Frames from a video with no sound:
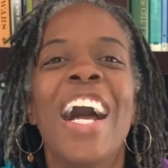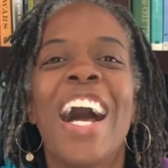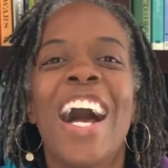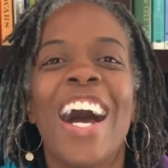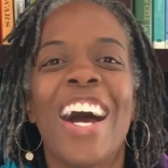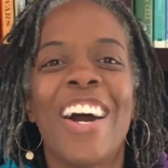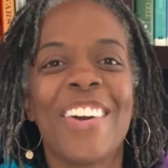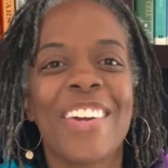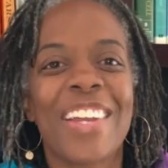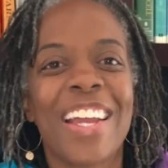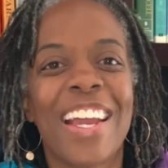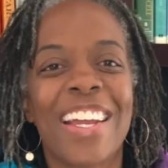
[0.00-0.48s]

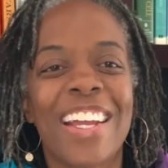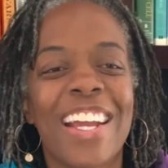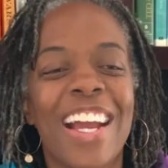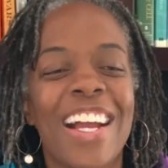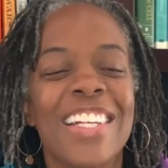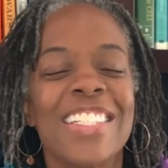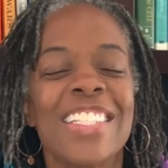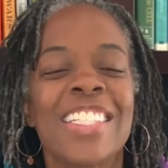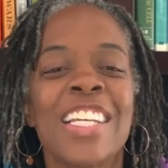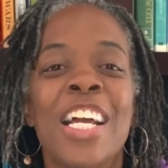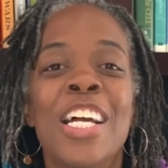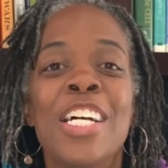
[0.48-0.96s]
Okay,
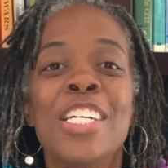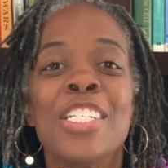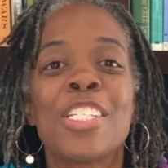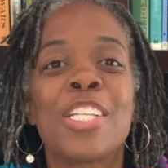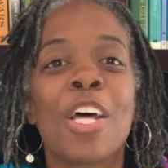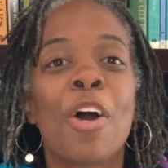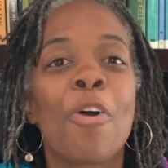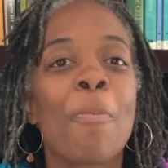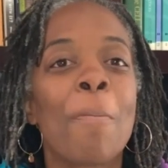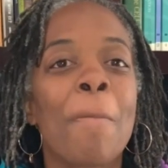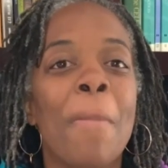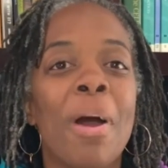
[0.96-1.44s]
guys.
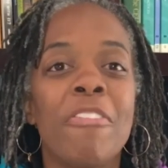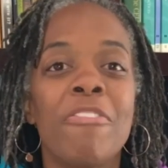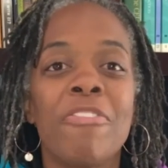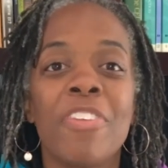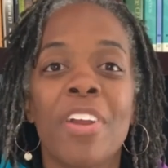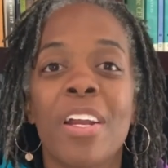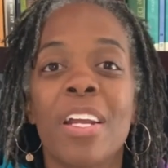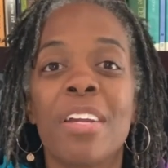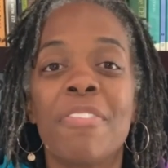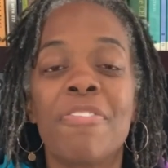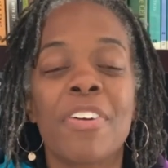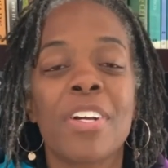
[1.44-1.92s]
So my
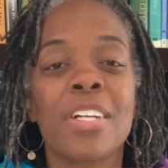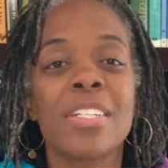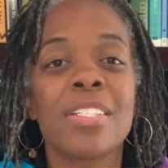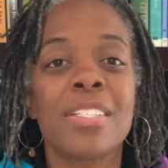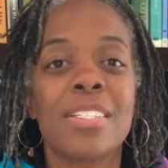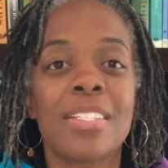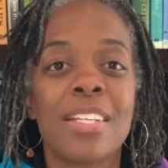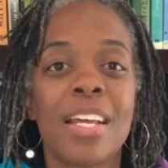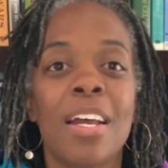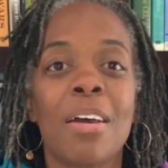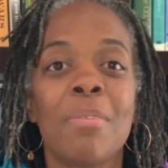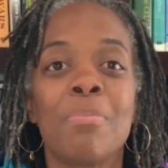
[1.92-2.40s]
very first
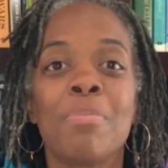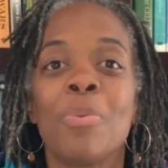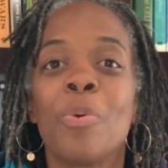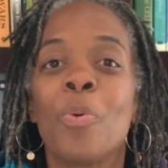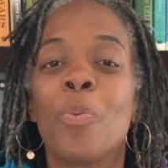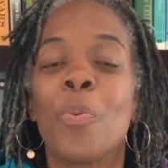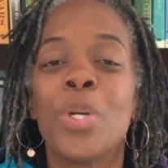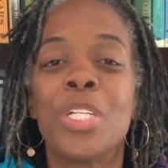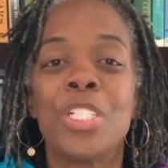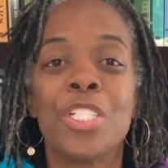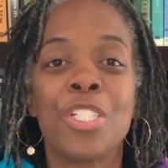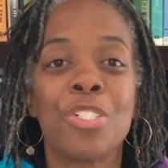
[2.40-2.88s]
step
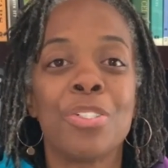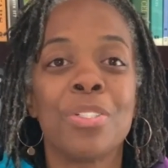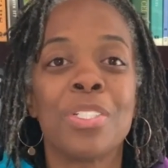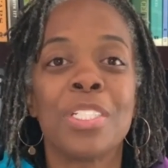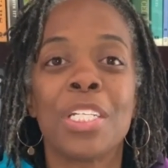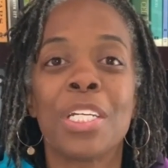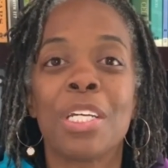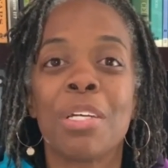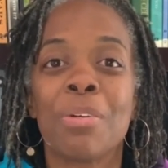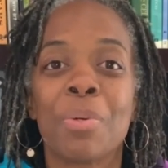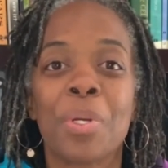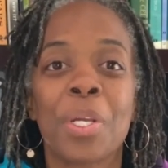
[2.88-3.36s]
when
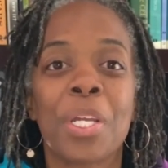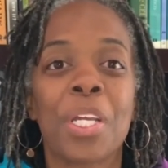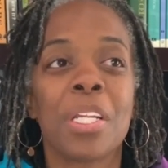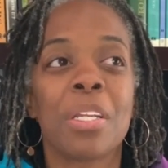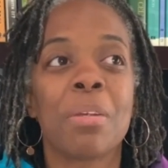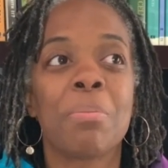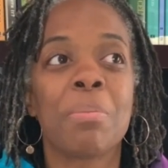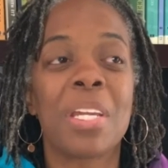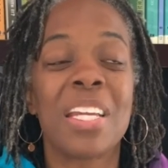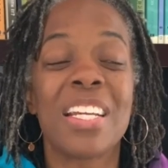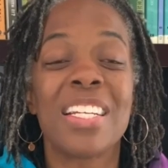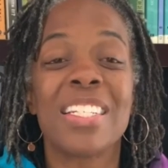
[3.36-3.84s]
choosing
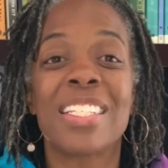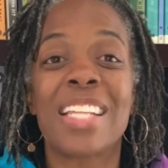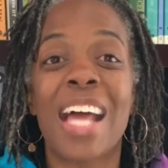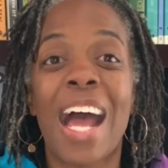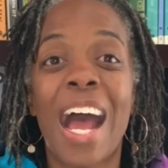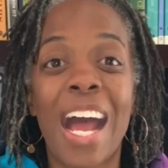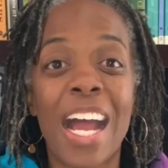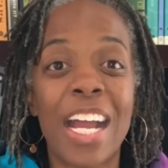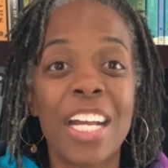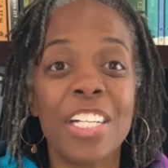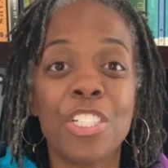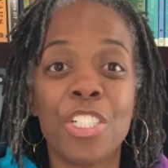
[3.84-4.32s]
curriculum is
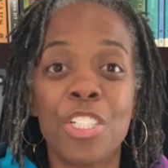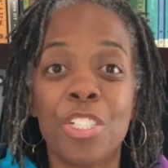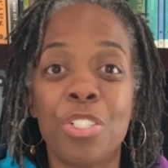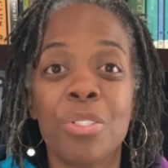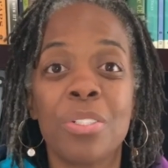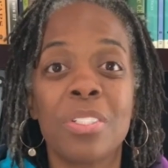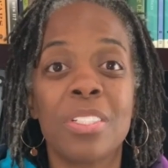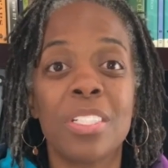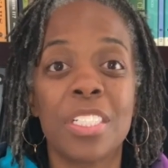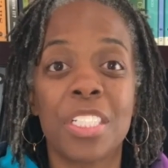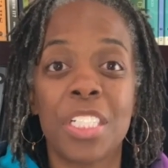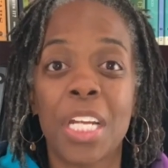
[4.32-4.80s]
I
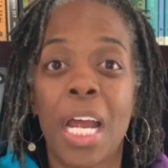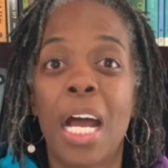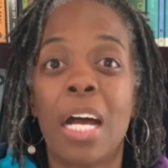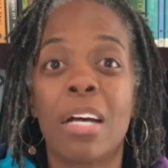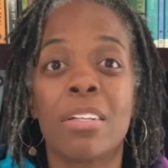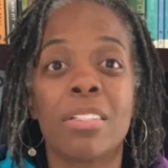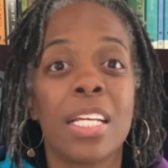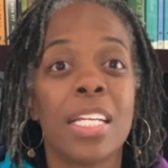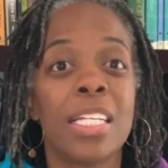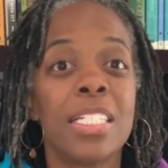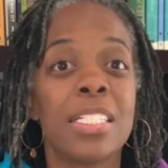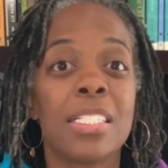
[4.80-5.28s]
choose the
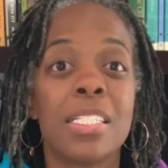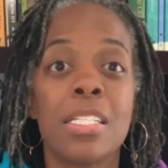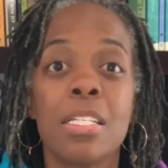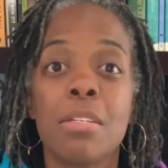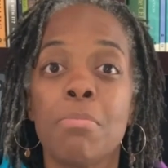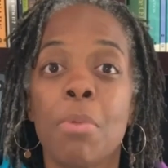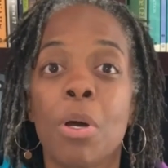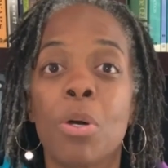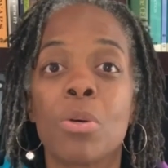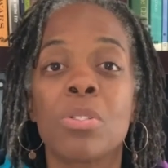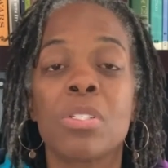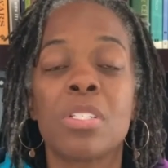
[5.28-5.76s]
child that is the
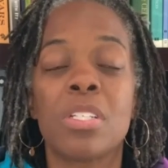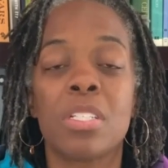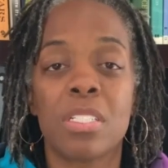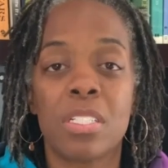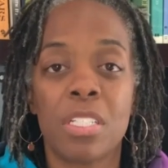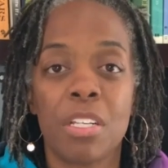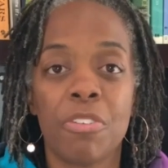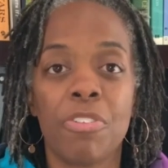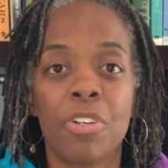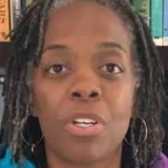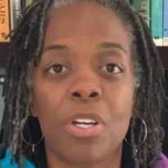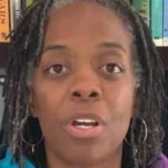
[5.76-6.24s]
most
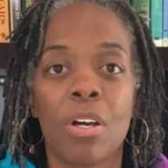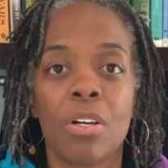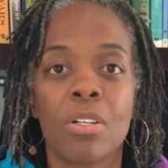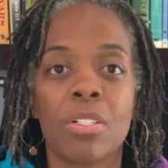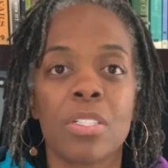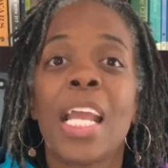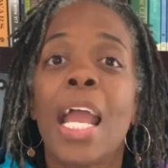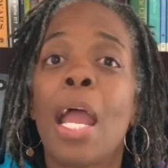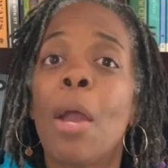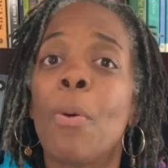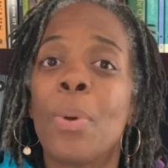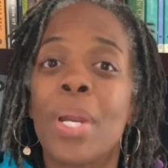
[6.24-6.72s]

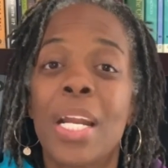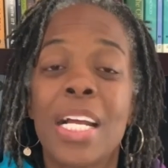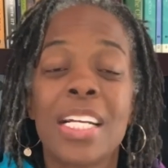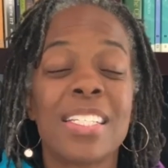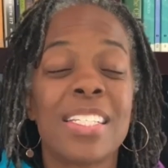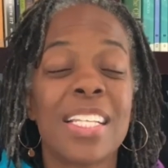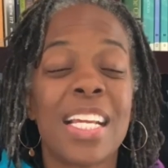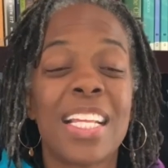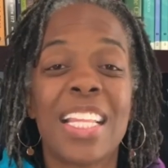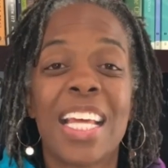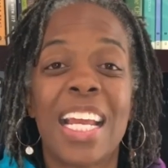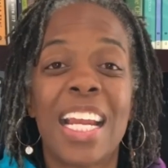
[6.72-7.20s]
difficult. And when I
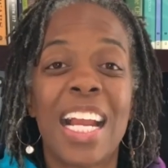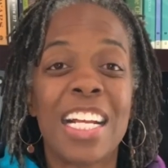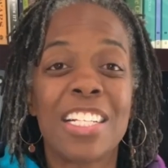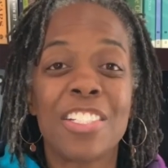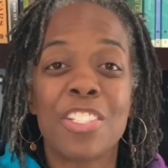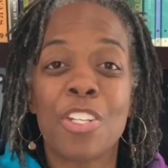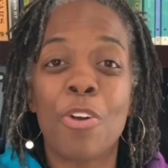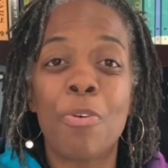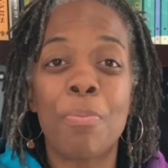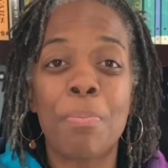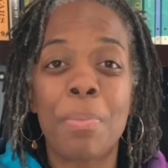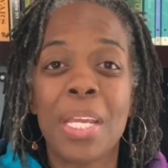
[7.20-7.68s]
say that, I
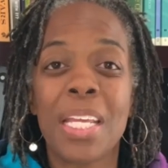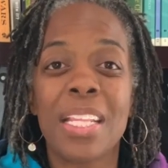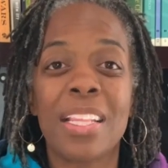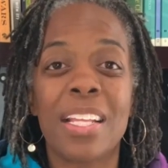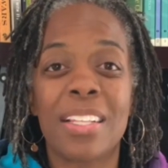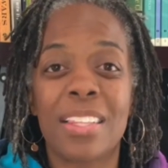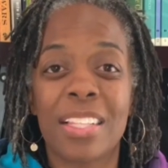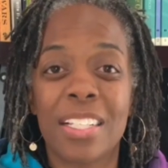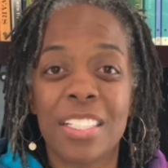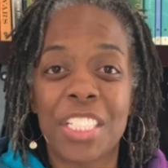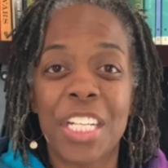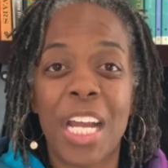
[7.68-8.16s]
don't mean
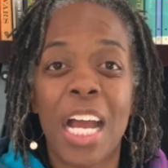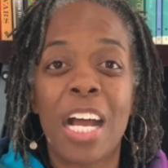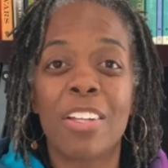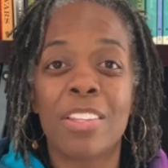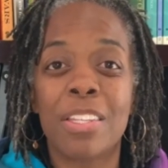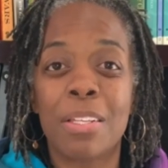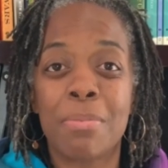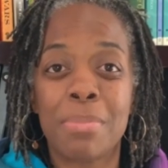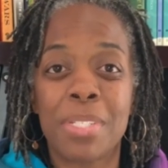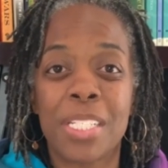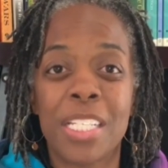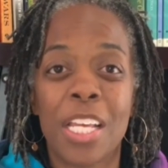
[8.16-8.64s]
that the child
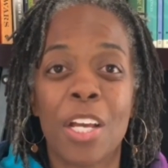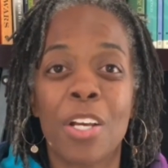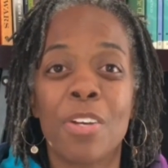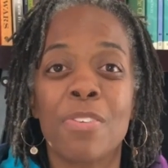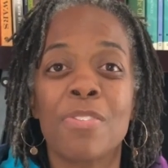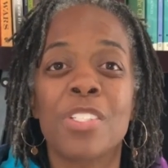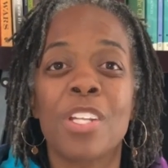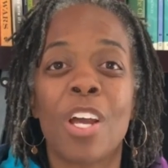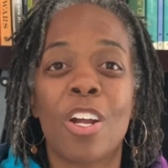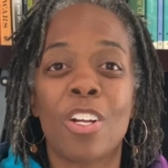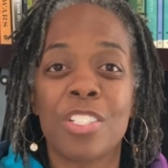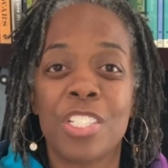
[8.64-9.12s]

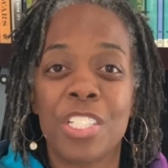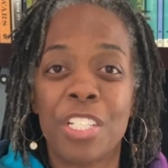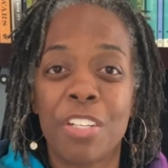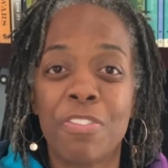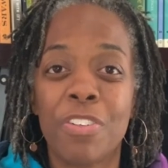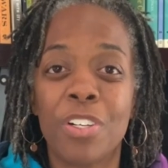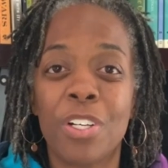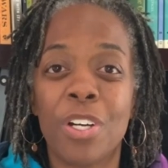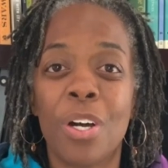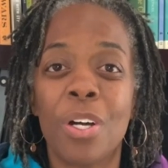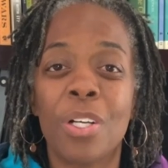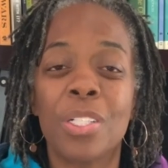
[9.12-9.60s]
themselves are
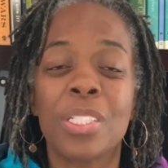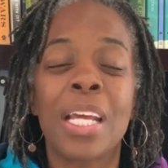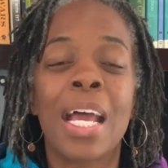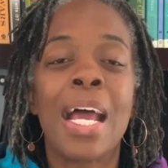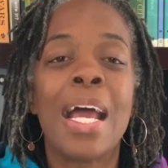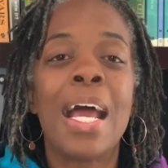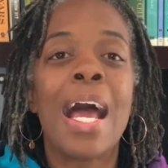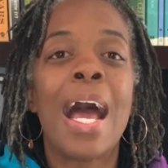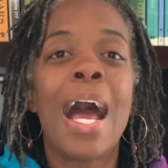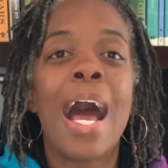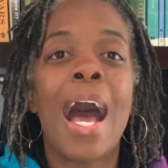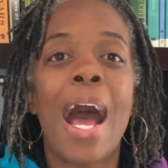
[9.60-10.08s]
difficult.
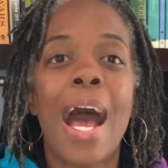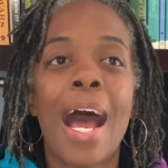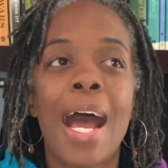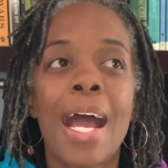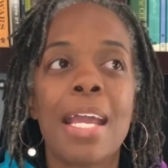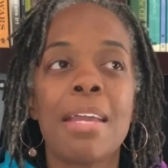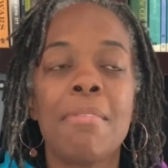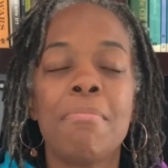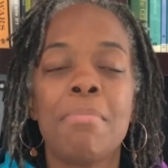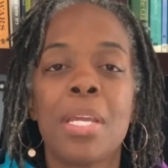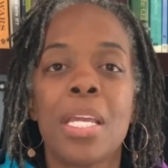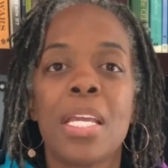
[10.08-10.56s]

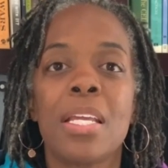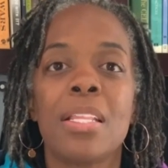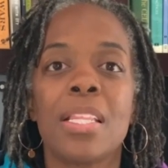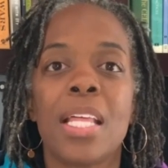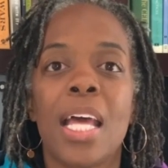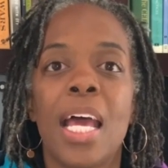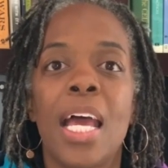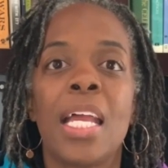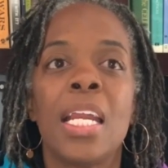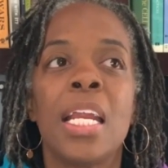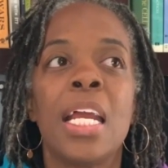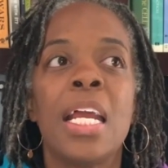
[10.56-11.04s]
I mean
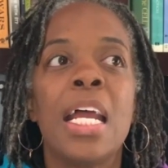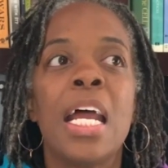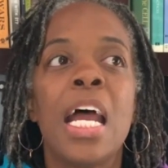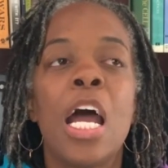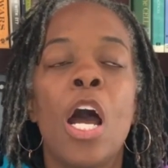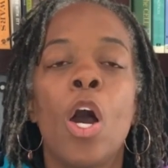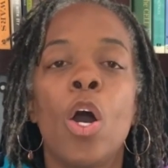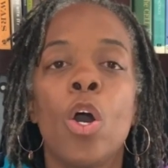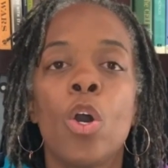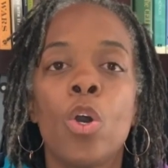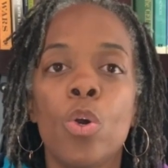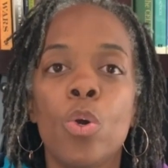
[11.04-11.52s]
that
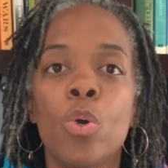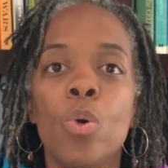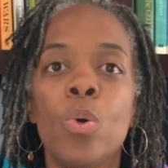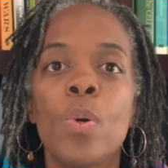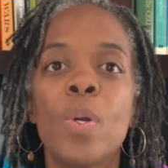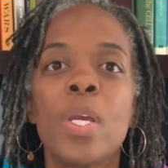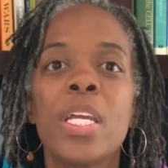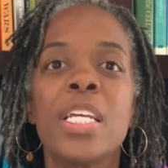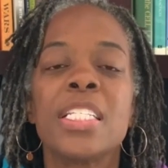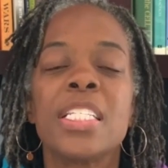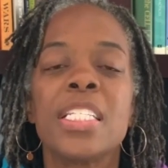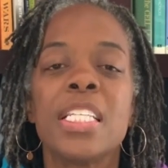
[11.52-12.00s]
who
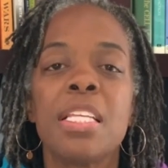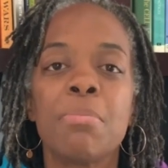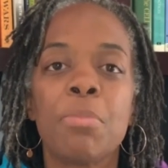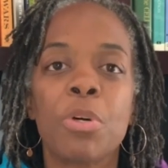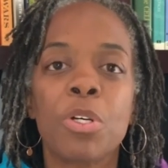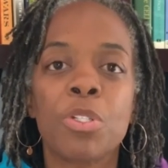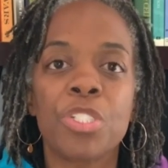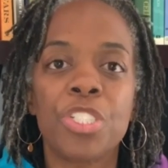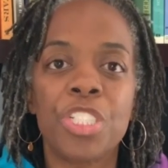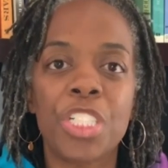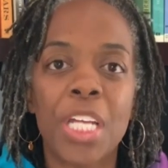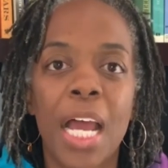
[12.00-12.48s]
is the
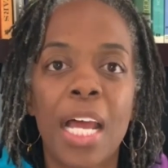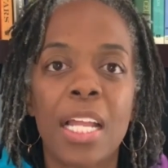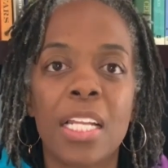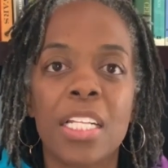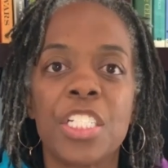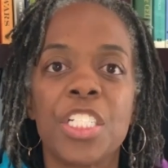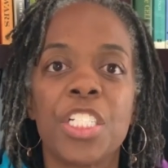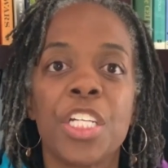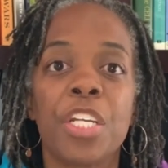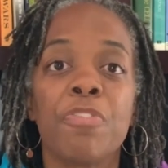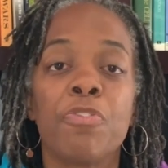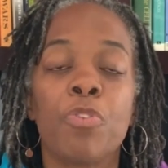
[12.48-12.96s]
most
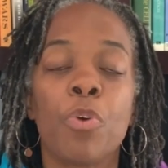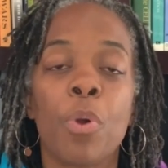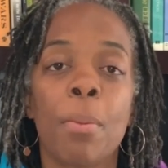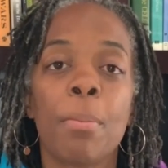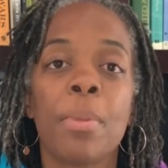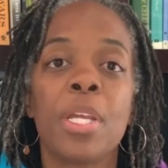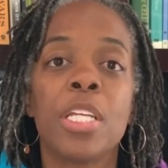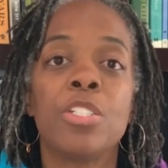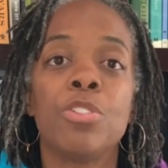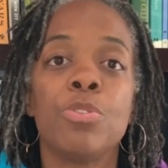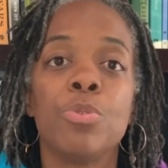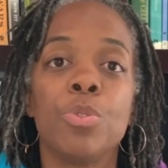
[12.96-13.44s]
challenging for
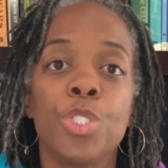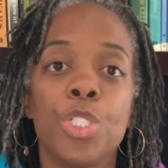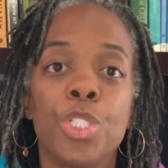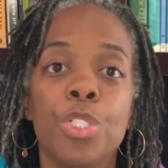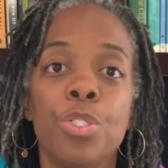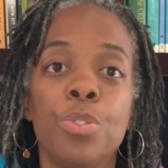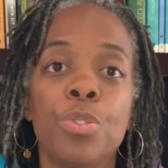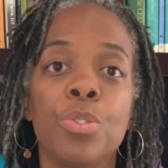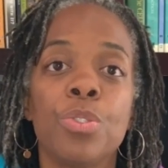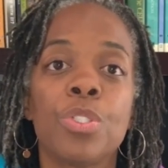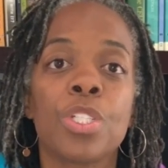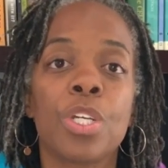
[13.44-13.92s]
me to choose